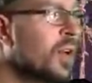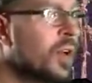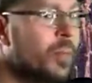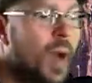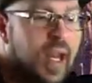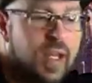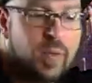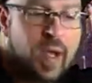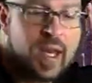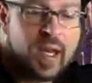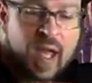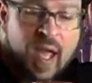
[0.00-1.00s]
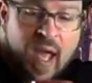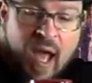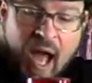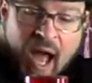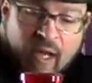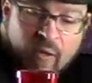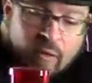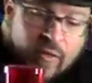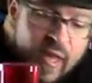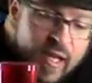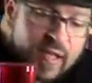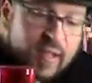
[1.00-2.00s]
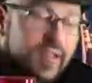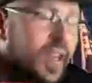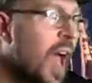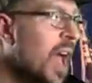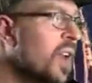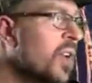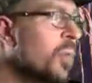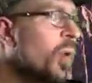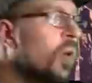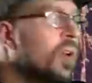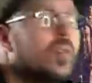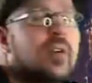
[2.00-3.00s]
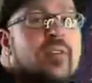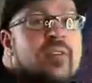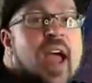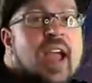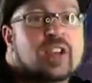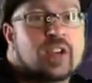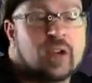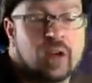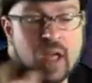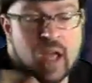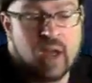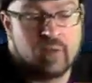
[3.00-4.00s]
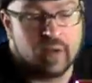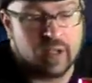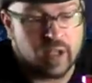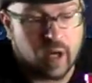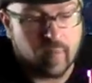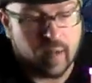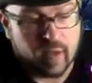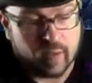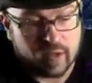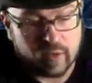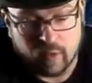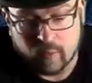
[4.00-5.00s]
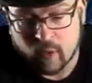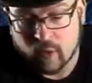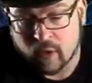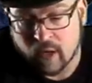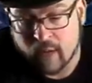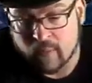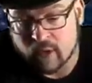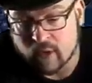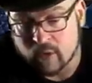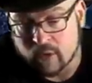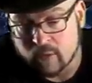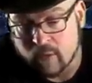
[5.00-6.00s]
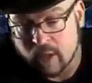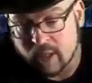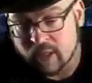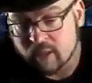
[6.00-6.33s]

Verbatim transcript: to body weight, I don't think is that important of a factor for determining what sort of program you're running.